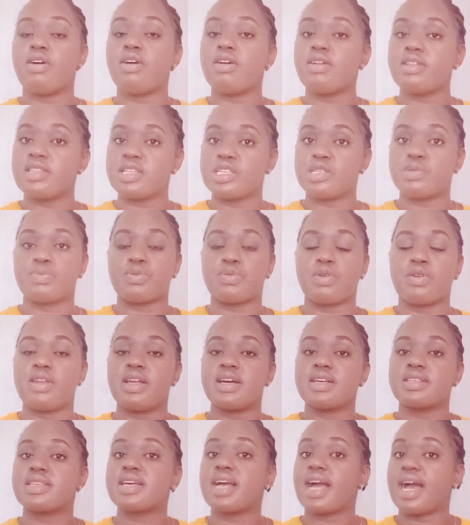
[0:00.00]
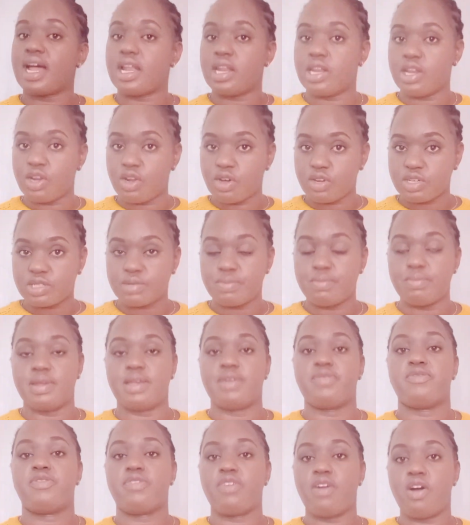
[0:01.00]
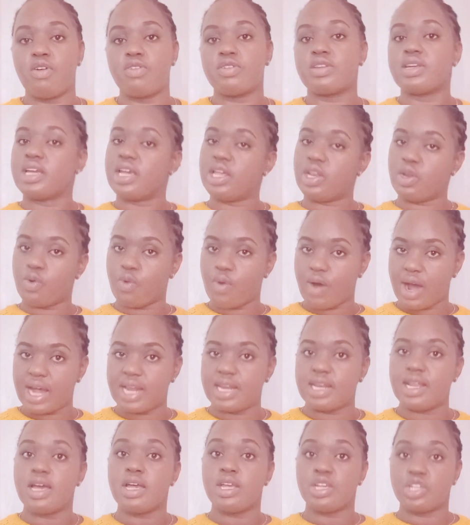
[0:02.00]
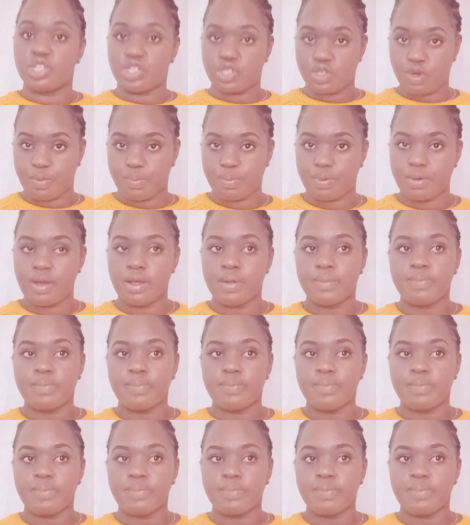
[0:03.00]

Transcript: all these products cannot be found in one shop.